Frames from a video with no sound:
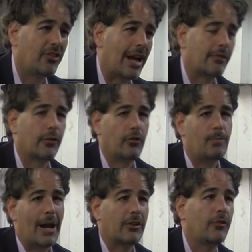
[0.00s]
It's out of
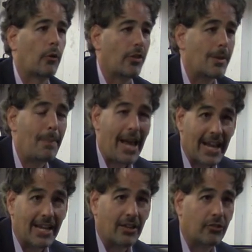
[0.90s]
respect for the
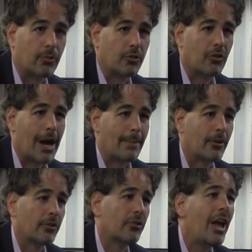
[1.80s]
paying
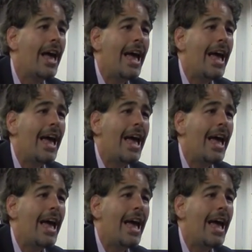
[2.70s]
subscribers